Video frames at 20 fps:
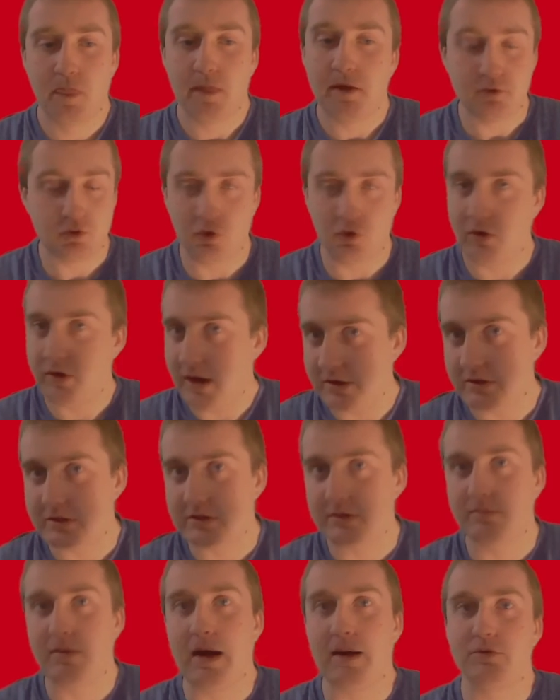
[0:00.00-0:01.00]
Jordan
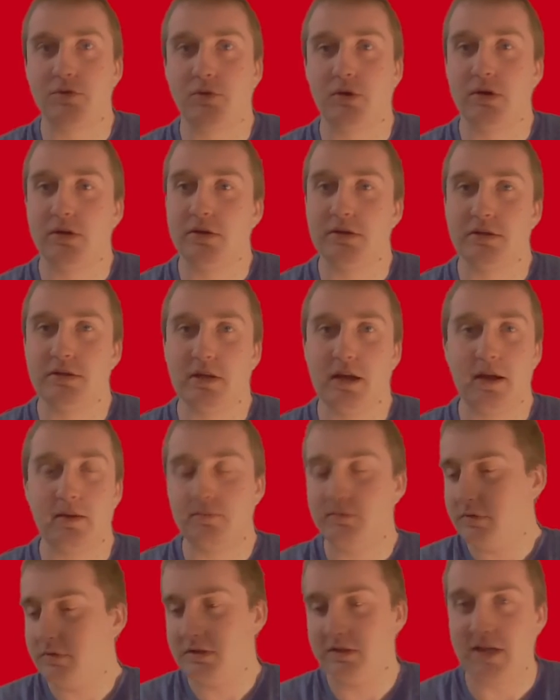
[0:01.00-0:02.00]
Henderson pops one in this game.
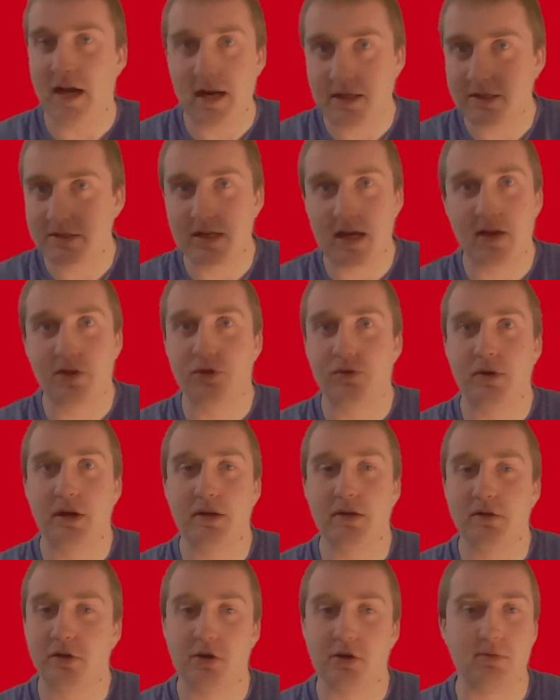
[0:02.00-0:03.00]
Saka's got 3 in the
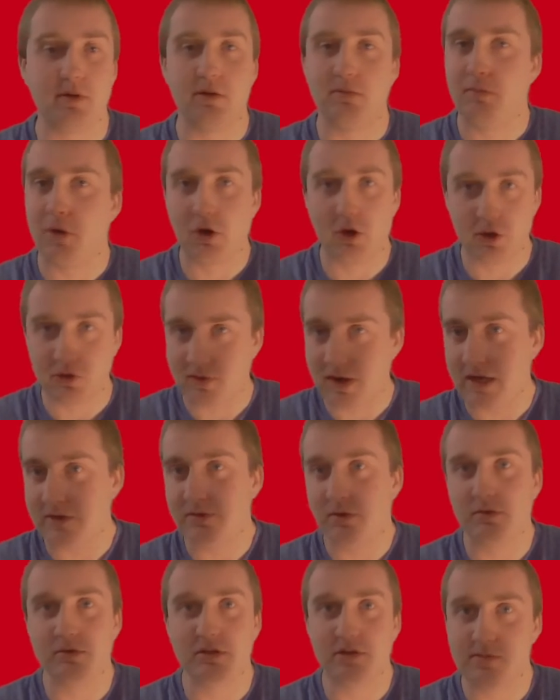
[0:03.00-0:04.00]
tournament. Marcus
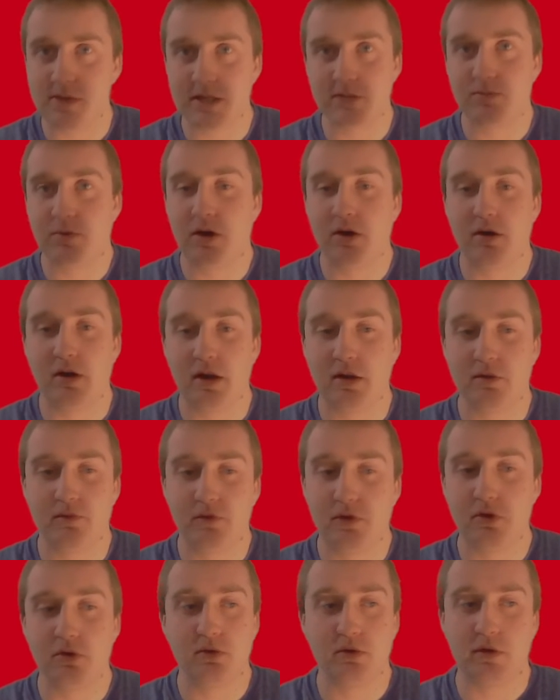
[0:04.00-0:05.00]
Rashford was the best player on the
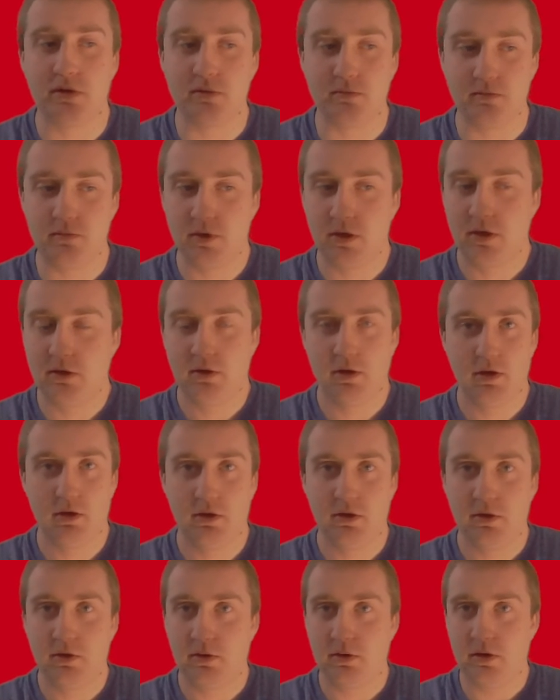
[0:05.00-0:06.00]
field, and
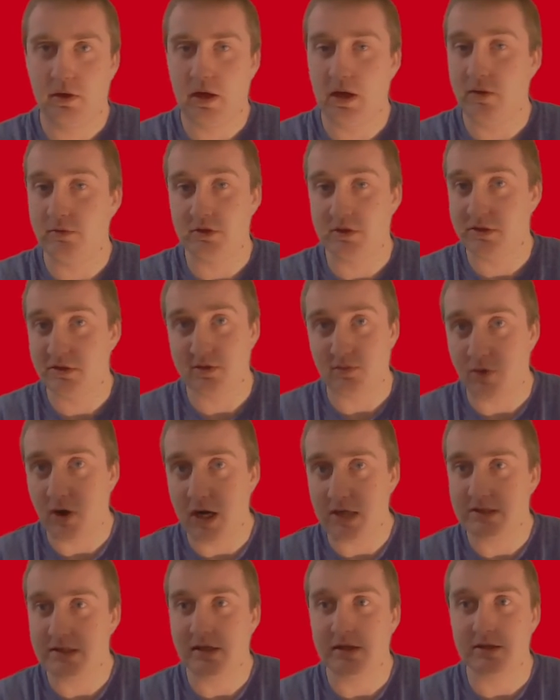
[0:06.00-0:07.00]
it was a
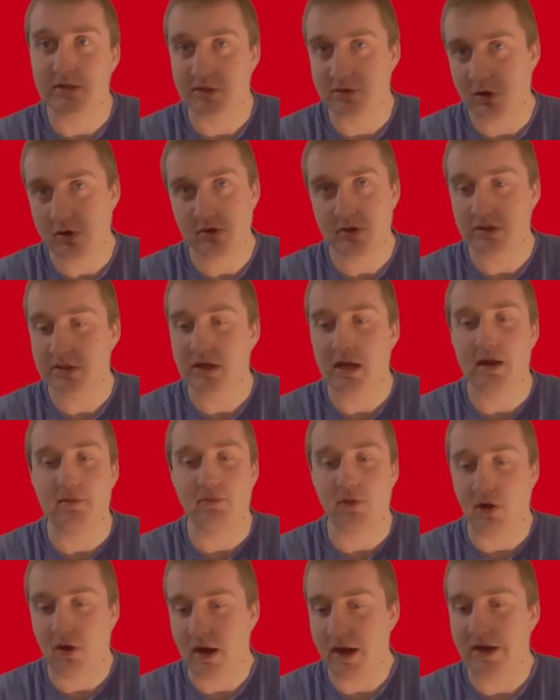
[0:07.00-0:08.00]
surprise he didn't start this game,
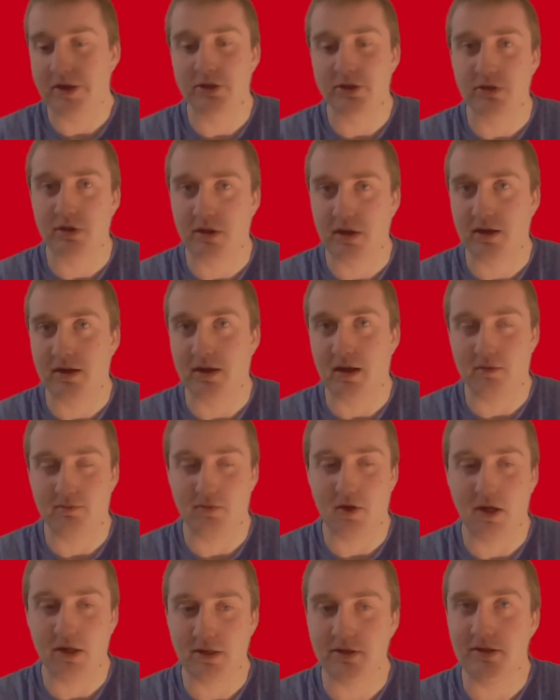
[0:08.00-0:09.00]
though I actually think I
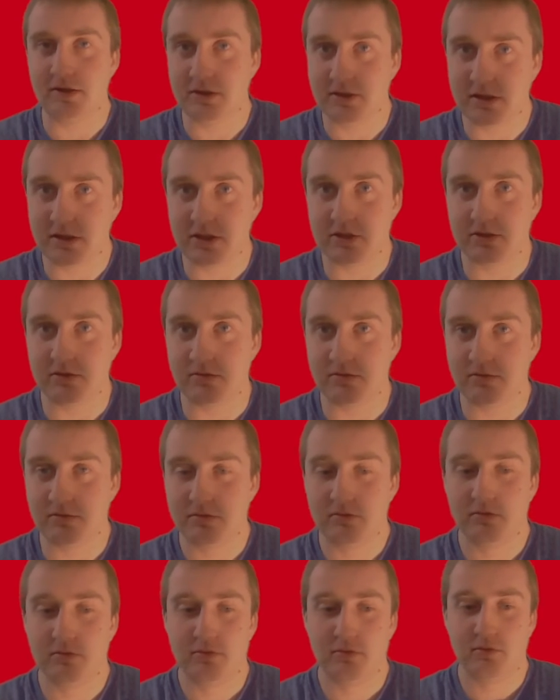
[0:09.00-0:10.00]
liked the decision
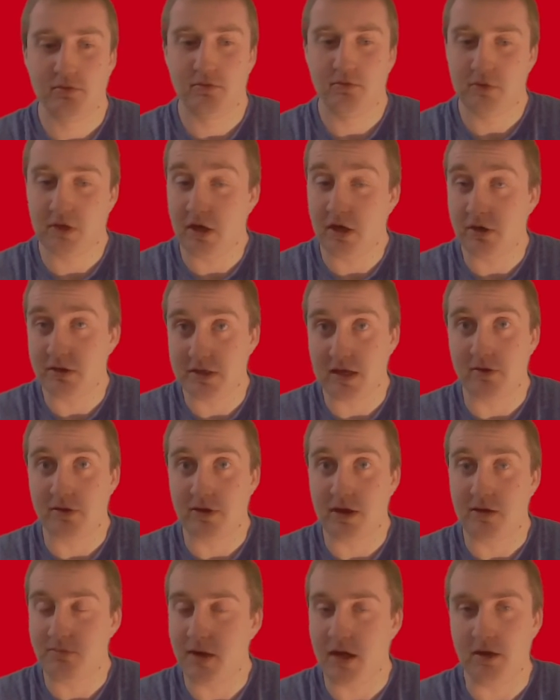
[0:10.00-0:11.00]
Gareth
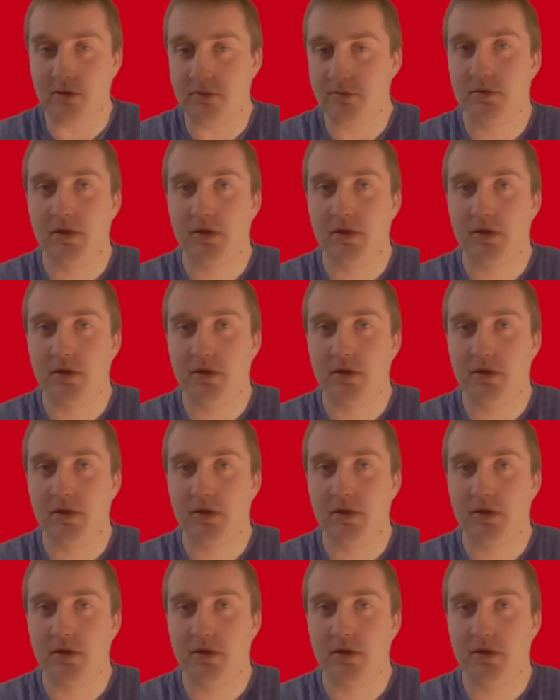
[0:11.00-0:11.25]
Southgate made.